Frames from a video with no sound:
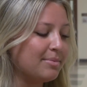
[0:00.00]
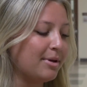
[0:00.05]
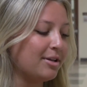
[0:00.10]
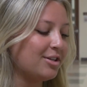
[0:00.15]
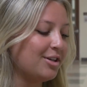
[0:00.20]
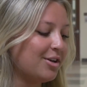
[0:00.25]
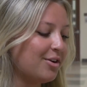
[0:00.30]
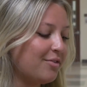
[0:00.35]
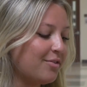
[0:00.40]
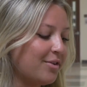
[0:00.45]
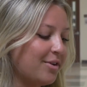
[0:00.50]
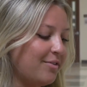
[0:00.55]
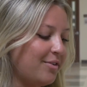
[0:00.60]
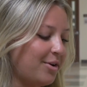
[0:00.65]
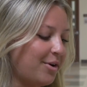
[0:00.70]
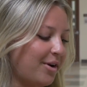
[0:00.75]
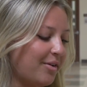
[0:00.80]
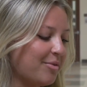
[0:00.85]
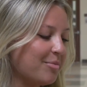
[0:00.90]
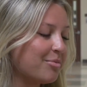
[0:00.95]
especially if you
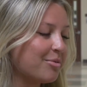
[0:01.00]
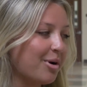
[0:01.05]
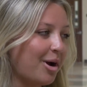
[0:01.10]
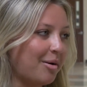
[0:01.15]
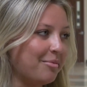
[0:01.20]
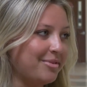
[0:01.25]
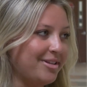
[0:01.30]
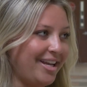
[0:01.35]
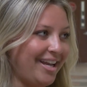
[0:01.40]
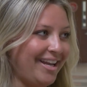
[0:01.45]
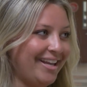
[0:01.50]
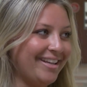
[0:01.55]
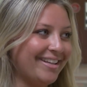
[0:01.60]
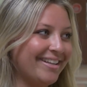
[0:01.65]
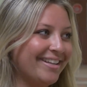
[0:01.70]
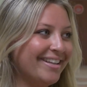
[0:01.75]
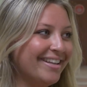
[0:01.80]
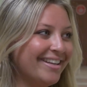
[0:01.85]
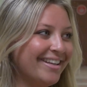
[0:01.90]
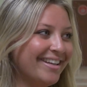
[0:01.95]
don't have a prom
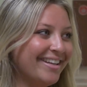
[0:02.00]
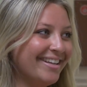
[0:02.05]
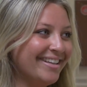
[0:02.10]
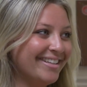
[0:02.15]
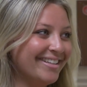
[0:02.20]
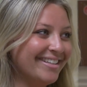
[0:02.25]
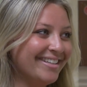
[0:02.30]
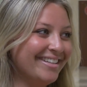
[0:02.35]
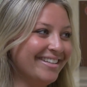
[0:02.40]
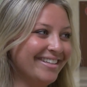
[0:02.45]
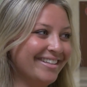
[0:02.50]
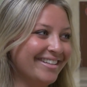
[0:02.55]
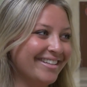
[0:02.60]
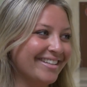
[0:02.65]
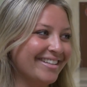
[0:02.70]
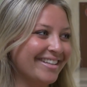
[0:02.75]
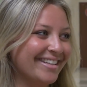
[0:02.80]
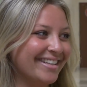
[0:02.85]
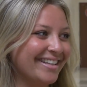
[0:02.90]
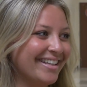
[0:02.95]
date
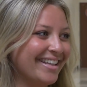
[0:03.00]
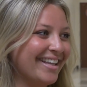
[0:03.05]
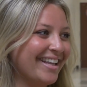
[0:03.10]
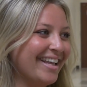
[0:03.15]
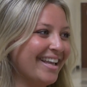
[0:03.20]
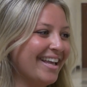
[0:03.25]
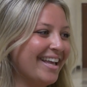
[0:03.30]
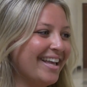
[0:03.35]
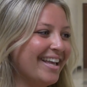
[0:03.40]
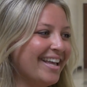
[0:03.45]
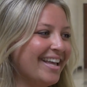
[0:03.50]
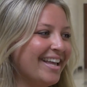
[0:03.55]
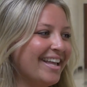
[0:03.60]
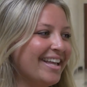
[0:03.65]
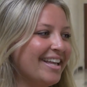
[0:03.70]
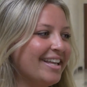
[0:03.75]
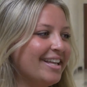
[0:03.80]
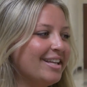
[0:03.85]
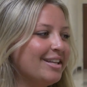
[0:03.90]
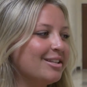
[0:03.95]
what's tomorrow's event
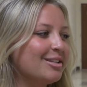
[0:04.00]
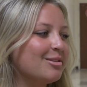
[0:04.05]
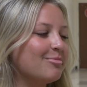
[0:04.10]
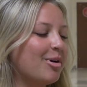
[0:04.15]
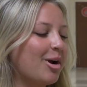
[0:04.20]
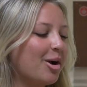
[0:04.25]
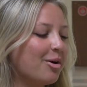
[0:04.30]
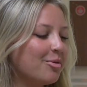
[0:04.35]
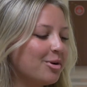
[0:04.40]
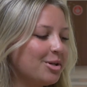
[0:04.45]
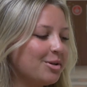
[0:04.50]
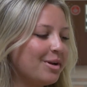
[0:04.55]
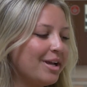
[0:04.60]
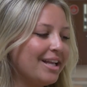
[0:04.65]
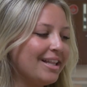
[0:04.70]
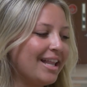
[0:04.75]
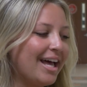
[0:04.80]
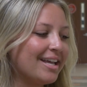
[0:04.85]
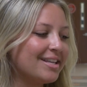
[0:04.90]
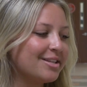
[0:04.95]
tomorrow we're
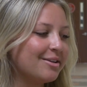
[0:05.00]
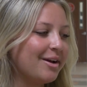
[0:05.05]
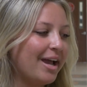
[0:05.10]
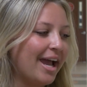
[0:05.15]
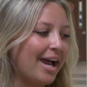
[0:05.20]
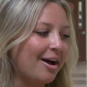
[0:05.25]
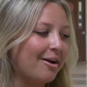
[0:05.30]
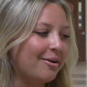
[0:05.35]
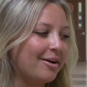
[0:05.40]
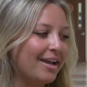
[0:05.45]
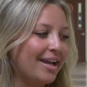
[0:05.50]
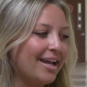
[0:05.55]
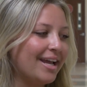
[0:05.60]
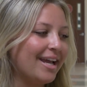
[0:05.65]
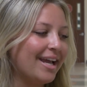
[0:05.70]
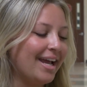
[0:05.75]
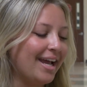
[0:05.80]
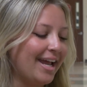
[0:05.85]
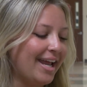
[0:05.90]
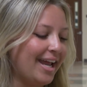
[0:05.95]
doing lasso howie
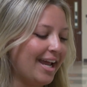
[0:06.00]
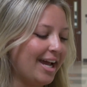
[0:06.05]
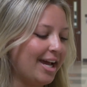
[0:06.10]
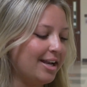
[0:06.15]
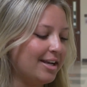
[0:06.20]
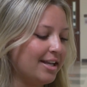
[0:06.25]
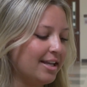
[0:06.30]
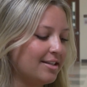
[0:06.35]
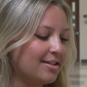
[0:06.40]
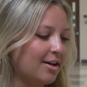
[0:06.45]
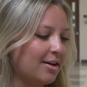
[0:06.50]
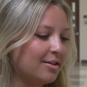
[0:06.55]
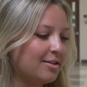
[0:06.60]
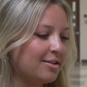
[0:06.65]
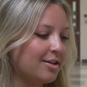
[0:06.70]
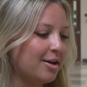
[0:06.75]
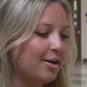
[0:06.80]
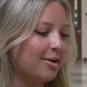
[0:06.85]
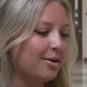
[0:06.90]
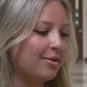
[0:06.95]
and it's
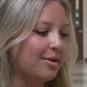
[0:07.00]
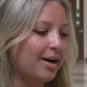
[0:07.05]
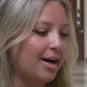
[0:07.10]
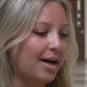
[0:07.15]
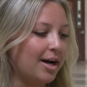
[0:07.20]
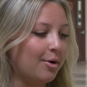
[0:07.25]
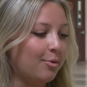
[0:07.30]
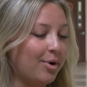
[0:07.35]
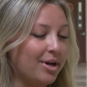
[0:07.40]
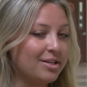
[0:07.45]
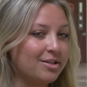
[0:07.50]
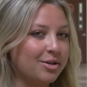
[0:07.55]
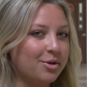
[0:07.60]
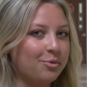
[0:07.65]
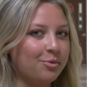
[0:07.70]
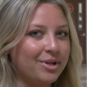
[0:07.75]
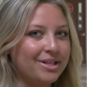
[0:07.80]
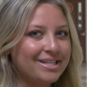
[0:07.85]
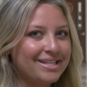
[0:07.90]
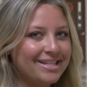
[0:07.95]
also uh,
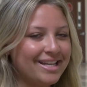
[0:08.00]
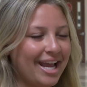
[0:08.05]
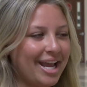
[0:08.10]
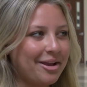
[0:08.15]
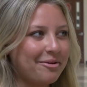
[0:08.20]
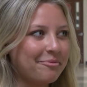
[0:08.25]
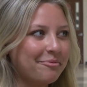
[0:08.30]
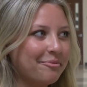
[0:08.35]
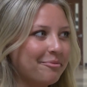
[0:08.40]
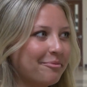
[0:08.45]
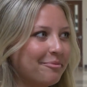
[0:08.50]
western wednesday